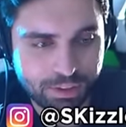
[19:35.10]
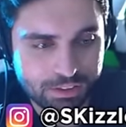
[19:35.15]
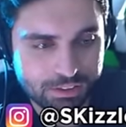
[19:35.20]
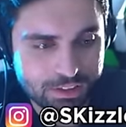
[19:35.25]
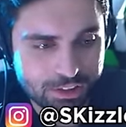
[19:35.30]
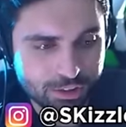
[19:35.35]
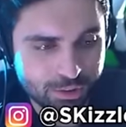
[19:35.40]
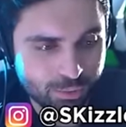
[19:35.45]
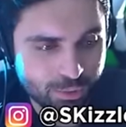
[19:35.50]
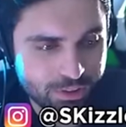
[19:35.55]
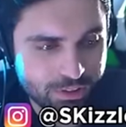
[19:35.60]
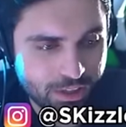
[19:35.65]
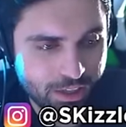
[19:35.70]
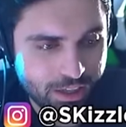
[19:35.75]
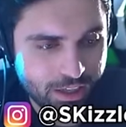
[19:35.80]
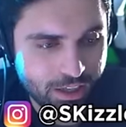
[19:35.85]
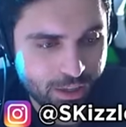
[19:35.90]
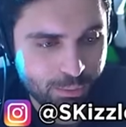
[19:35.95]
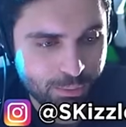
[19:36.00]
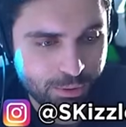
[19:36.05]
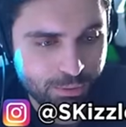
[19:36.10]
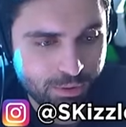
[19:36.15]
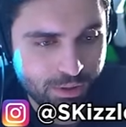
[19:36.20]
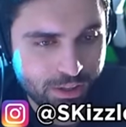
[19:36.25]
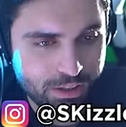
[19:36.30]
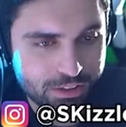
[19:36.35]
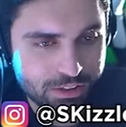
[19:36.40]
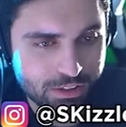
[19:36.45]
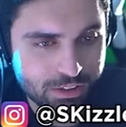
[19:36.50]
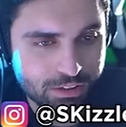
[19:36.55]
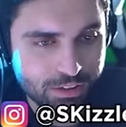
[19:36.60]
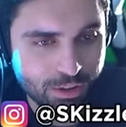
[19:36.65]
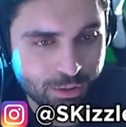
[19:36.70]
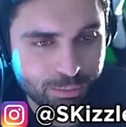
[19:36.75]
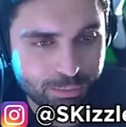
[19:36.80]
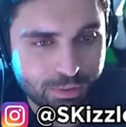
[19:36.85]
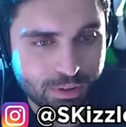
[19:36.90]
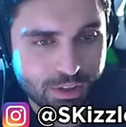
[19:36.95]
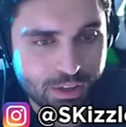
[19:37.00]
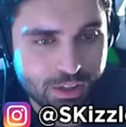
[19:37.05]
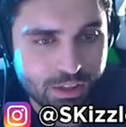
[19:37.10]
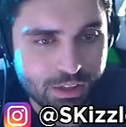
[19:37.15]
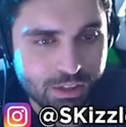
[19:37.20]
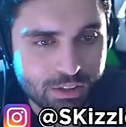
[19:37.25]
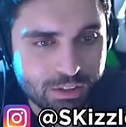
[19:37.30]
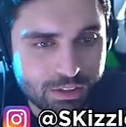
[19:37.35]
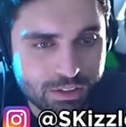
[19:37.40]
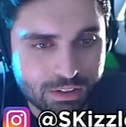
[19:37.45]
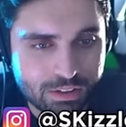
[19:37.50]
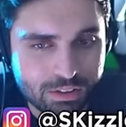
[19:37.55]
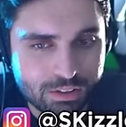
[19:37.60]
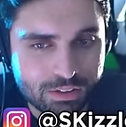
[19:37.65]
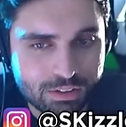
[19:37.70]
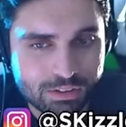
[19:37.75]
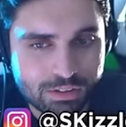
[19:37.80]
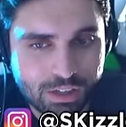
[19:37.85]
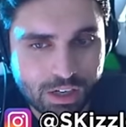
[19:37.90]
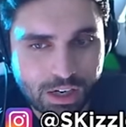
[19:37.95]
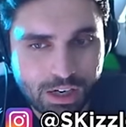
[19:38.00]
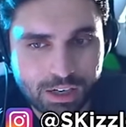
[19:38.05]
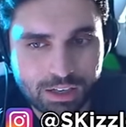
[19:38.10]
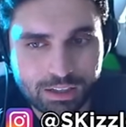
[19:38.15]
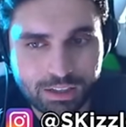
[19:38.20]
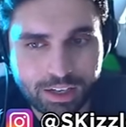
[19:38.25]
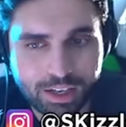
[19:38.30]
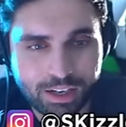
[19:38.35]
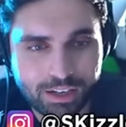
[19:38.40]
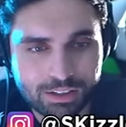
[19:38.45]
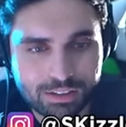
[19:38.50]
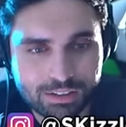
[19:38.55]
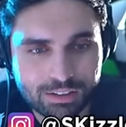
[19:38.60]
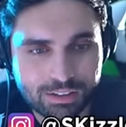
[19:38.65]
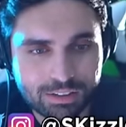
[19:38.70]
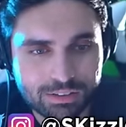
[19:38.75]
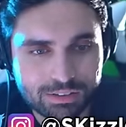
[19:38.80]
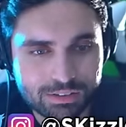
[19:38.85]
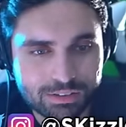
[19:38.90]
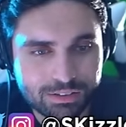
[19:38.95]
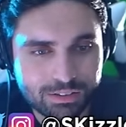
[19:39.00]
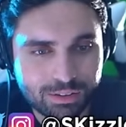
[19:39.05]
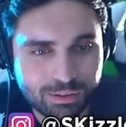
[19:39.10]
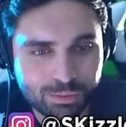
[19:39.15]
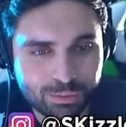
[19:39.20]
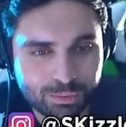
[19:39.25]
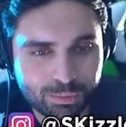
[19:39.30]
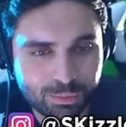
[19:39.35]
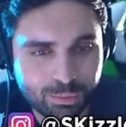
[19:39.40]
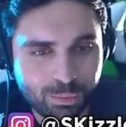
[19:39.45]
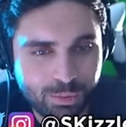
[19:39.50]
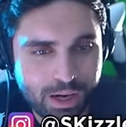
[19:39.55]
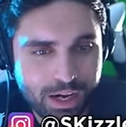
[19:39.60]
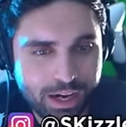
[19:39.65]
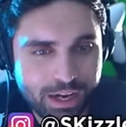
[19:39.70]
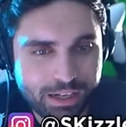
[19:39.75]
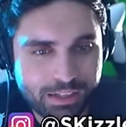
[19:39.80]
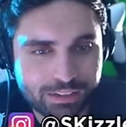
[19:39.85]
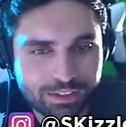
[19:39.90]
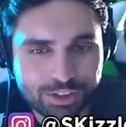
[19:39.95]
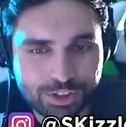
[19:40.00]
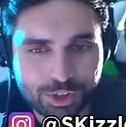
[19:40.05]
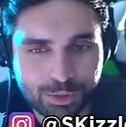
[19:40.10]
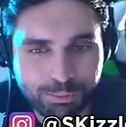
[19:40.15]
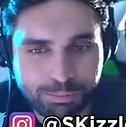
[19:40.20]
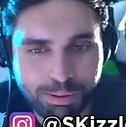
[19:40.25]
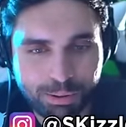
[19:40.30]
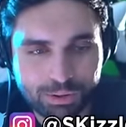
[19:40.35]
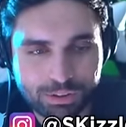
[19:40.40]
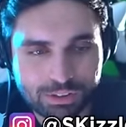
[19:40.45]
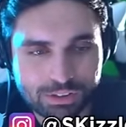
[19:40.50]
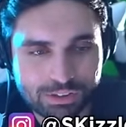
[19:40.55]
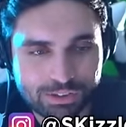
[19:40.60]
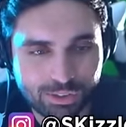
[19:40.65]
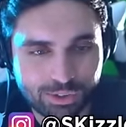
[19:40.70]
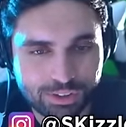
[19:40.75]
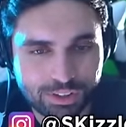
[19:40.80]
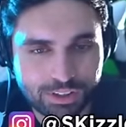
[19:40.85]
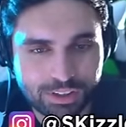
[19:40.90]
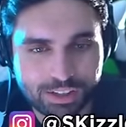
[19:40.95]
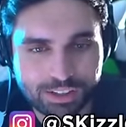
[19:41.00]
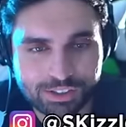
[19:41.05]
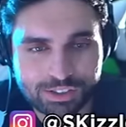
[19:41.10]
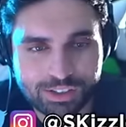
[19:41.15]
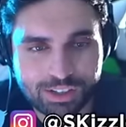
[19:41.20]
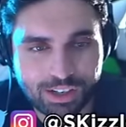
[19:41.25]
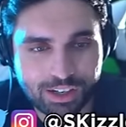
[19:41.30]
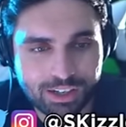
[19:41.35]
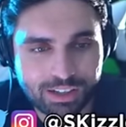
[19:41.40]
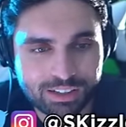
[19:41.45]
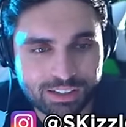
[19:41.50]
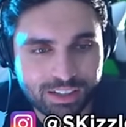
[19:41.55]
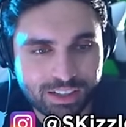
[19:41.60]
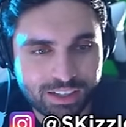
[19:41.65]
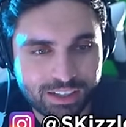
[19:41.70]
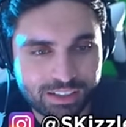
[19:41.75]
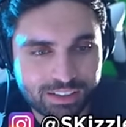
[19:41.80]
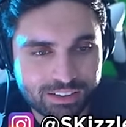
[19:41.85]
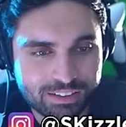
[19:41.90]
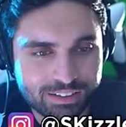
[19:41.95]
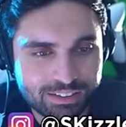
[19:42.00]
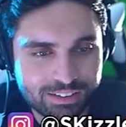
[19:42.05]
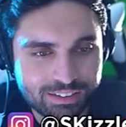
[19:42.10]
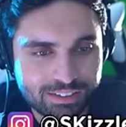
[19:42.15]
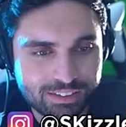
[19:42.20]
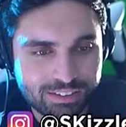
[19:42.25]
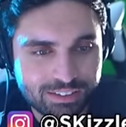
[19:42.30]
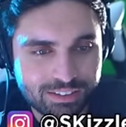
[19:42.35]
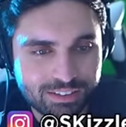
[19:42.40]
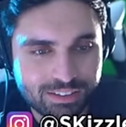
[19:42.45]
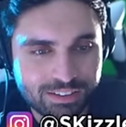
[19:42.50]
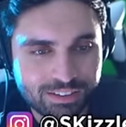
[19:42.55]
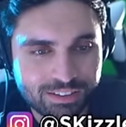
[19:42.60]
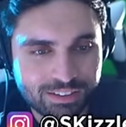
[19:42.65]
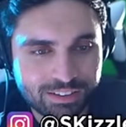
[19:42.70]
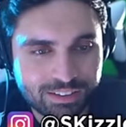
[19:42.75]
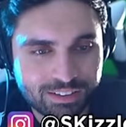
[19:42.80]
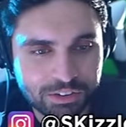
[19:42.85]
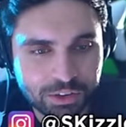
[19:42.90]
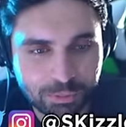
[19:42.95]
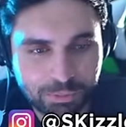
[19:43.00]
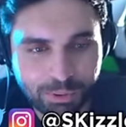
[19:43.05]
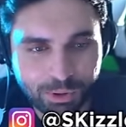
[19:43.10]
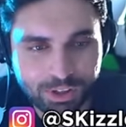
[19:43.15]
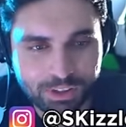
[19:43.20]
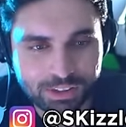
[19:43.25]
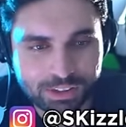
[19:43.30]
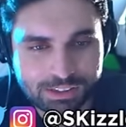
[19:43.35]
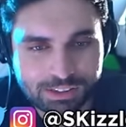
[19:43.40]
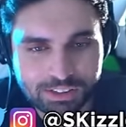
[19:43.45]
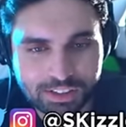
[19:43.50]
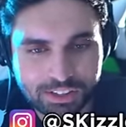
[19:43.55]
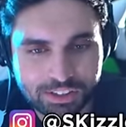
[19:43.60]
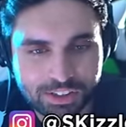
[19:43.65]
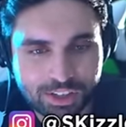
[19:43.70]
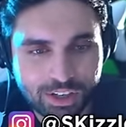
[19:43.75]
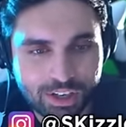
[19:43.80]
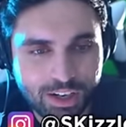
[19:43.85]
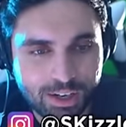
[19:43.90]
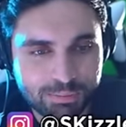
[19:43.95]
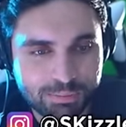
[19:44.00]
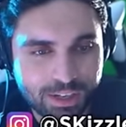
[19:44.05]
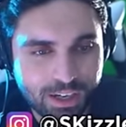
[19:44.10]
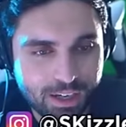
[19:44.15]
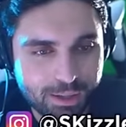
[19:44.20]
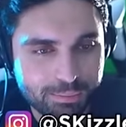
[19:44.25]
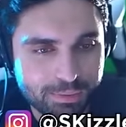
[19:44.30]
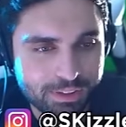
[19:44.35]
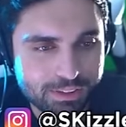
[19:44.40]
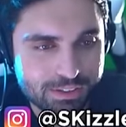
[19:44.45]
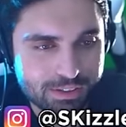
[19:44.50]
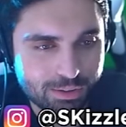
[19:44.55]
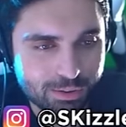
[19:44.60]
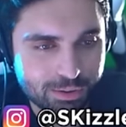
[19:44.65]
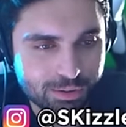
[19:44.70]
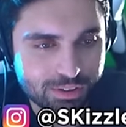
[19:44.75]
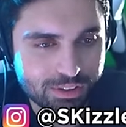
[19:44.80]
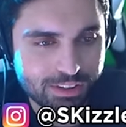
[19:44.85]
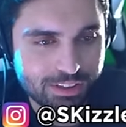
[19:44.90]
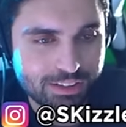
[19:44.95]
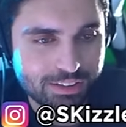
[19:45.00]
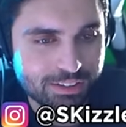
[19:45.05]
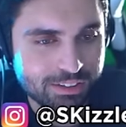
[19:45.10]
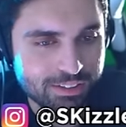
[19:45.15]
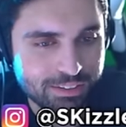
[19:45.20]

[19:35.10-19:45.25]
not sure what the hell am I watching. Yo, dog, like, why did you put this on the list, dog? Like, you're putting this in a top game list? Holy.